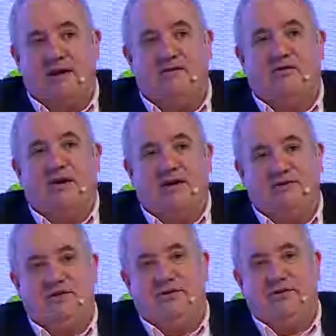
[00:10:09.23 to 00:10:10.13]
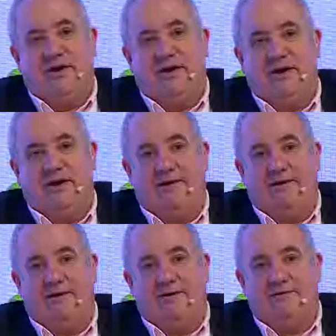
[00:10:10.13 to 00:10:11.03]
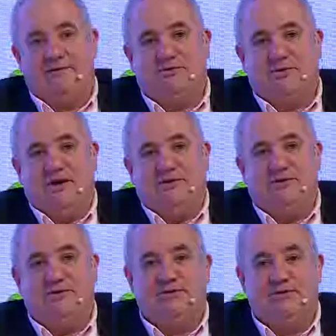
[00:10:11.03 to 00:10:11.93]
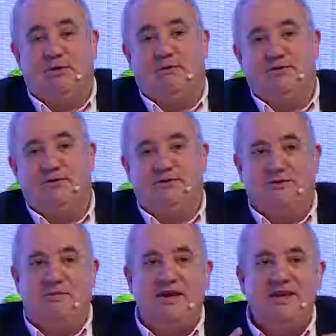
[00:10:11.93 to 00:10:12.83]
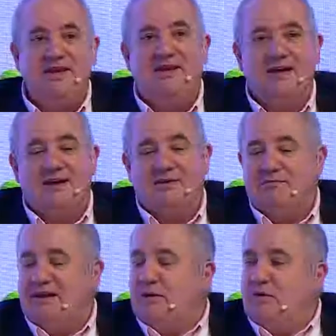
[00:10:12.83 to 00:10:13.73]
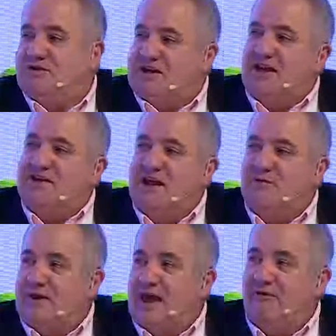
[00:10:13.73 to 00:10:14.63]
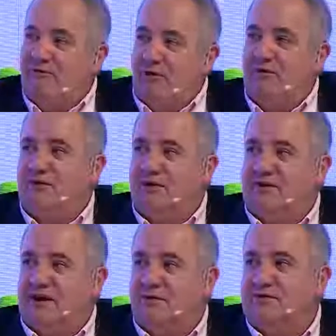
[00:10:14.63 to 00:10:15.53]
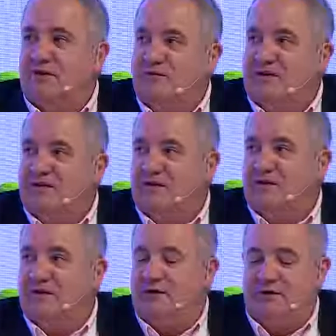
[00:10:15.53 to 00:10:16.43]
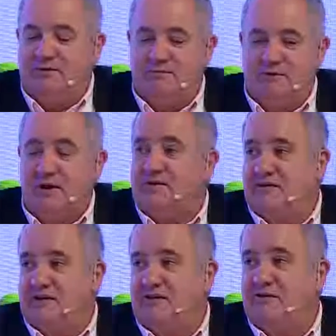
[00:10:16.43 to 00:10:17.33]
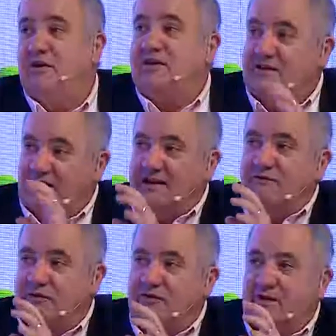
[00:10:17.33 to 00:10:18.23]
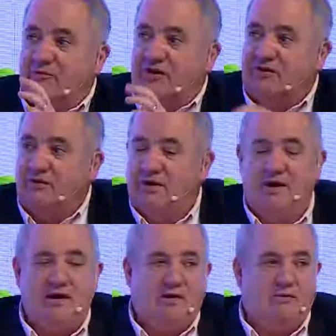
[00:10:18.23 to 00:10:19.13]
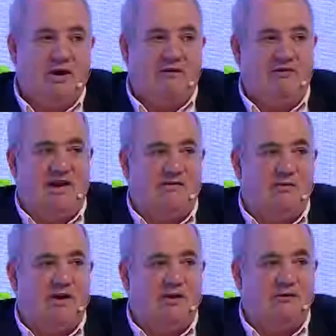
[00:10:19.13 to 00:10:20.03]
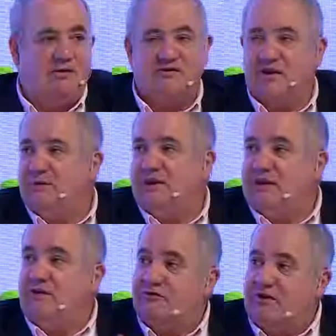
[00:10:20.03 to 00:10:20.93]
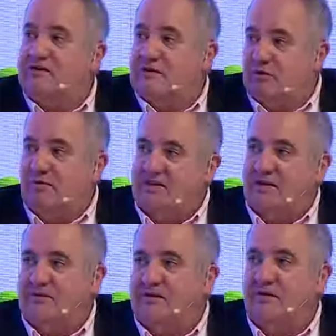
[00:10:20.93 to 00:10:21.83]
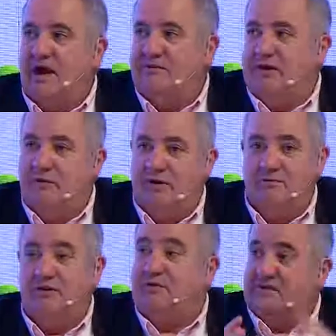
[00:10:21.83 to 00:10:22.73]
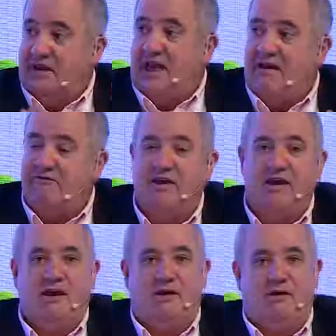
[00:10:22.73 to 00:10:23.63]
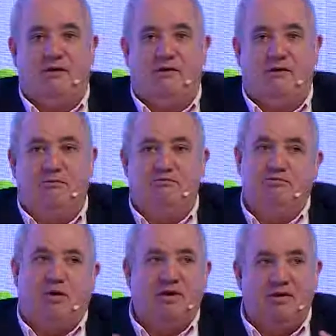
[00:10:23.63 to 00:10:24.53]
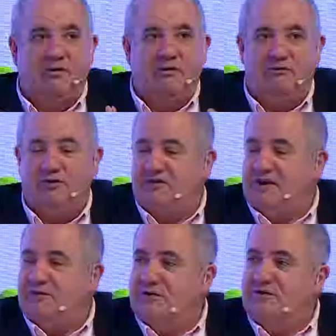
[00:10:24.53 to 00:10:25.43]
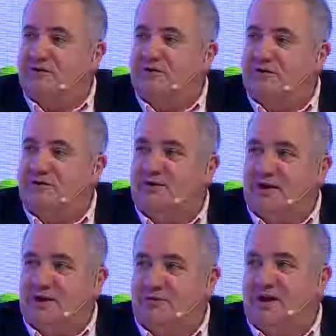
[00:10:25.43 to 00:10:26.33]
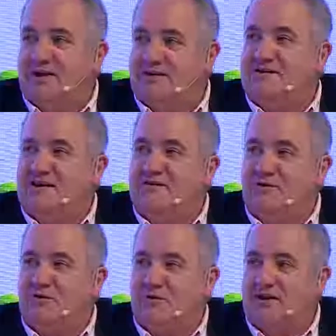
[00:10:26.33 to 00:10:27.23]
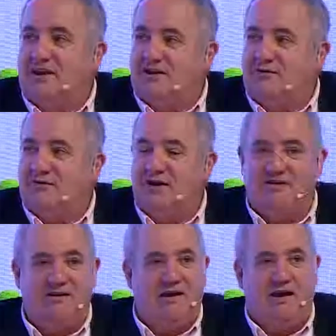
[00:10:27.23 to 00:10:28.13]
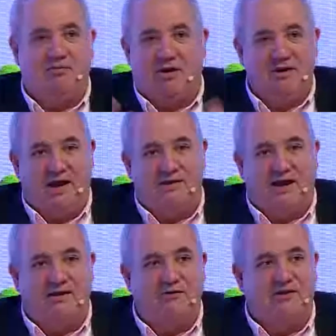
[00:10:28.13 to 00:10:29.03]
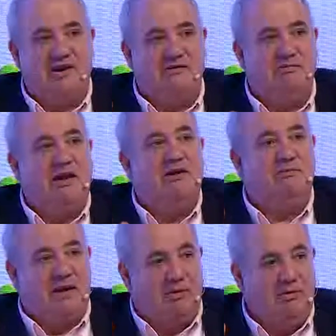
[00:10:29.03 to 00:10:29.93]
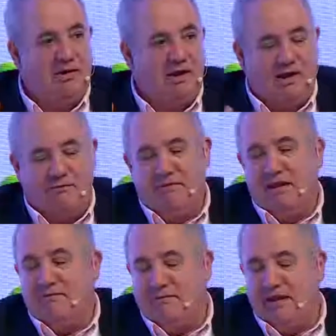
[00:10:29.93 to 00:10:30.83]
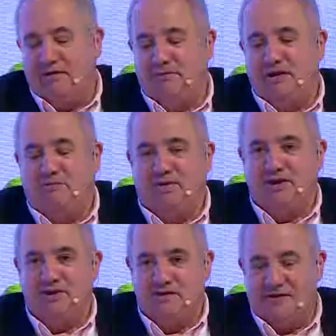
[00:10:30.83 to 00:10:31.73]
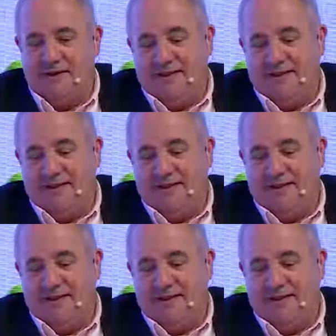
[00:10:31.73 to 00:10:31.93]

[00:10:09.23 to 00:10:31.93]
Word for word: It's about you know uh, uh, uh, trying to solve you know the many medical challenges that we have. We also are very concerned with uh, uh, rare disease, not exactly for the same reason. We have lesser rate of consanguinity in France than probably there is in the Arabic world, but we still have uh, uh, probably uh, four thousand uh, rare disease, you know, running into France, in, and probably at, at the end of the day, it's million people, million, million, million patients.